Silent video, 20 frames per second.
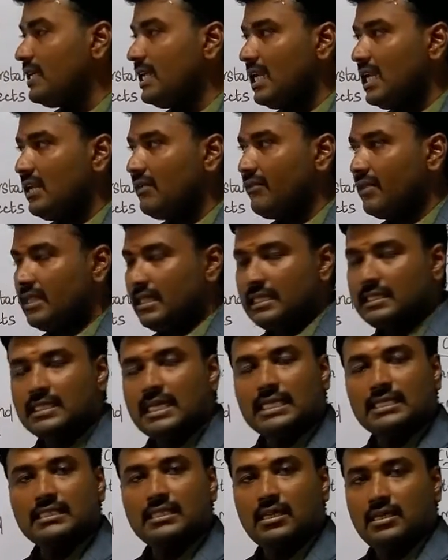dealing with
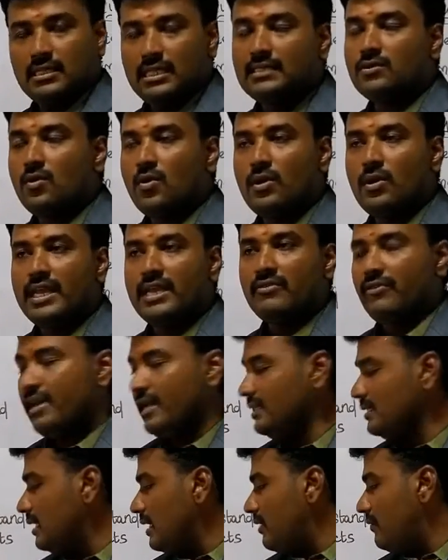this coding
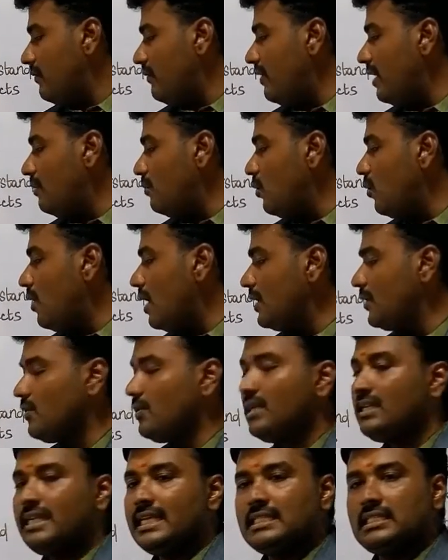phase, we will move on
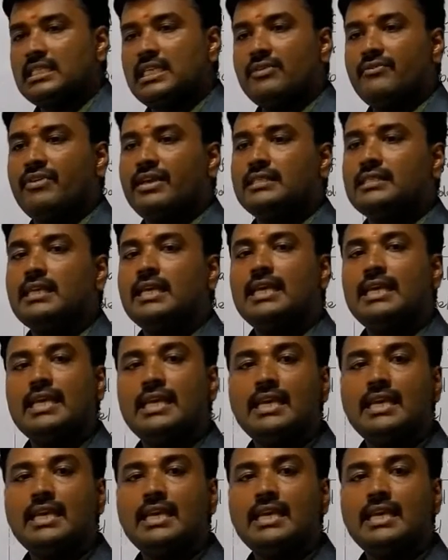to the testing phase.